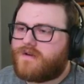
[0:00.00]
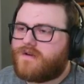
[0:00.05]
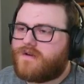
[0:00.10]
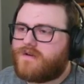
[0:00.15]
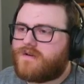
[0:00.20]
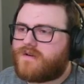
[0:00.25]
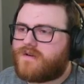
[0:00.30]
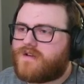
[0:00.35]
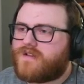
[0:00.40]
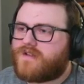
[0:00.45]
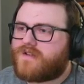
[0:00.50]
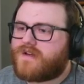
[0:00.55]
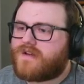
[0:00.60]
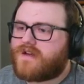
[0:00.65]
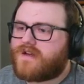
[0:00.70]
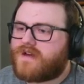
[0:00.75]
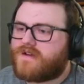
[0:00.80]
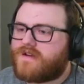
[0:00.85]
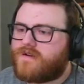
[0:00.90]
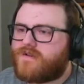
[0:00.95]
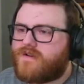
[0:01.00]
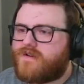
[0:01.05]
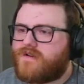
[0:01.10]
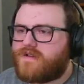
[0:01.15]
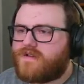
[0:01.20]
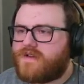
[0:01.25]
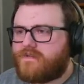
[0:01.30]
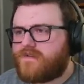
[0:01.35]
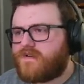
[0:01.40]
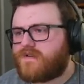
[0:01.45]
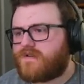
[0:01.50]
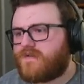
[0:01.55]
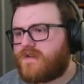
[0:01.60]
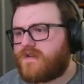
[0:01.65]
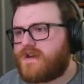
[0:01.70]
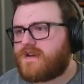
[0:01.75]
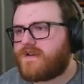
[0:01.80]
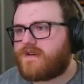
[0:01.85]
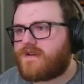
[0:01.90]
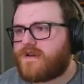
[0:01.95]
Because I, I know there are different,
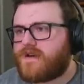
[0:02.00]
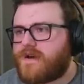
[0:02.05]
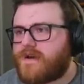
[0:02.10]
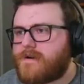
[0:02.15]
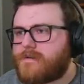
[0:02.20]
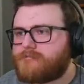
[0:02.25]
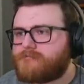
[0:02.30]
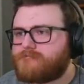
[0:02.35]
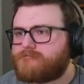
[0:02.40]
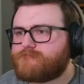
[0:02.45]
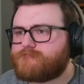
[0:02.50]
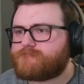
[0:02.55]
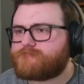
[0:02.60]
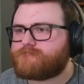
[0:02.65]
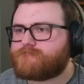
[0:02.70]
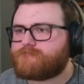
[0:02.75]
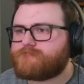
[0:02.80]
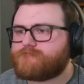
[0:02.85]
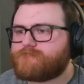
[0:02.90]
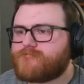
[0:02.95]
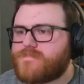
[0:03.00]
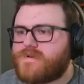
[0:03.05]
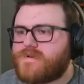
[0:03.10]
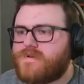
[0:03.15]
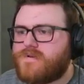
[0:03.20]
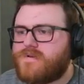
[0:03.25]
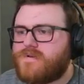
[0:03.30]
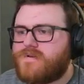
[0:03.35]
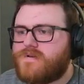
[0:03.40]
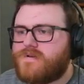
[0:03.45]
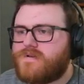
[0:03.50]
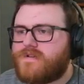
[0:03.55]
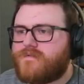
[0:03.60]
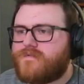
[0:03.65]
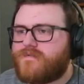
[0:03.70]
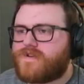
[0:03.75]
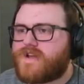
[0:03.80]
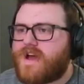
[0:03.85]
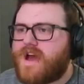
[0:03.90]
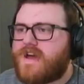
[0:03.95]
like, um,
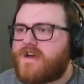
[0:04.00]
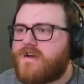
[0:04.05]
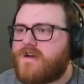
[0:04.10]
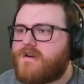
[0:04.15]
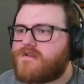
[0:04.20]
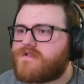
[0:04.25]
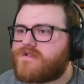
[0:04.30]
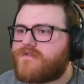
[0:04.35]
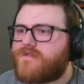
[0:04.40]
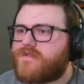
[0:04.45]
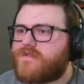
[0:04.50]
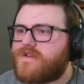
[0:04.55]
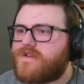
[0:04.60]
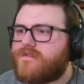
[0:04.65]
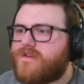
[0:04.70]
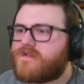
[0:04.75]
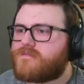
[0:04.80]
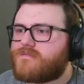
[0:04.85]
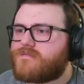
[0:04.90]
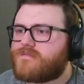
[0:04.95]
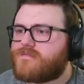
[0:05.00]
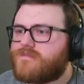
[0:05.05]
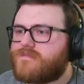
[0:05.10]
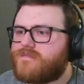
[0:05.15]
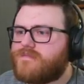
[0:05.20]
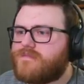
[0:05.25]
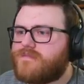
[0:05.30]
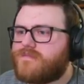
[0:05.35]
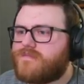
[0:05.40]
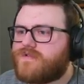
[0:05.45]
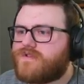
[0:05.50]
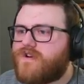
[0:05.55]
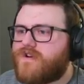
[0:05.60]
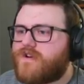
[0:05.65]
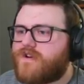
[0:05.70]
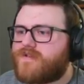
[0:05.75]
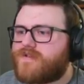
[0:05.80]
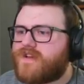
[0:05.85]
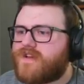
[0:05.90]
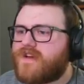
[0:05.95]
different tires for different
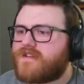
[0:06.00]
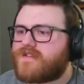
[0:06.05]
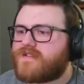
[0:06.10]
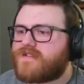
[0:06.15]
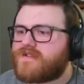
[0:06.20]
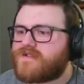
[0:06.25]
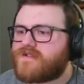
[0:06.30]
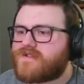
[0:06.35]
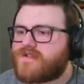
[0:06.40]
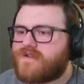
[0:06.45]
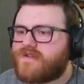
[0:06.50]
circumstances.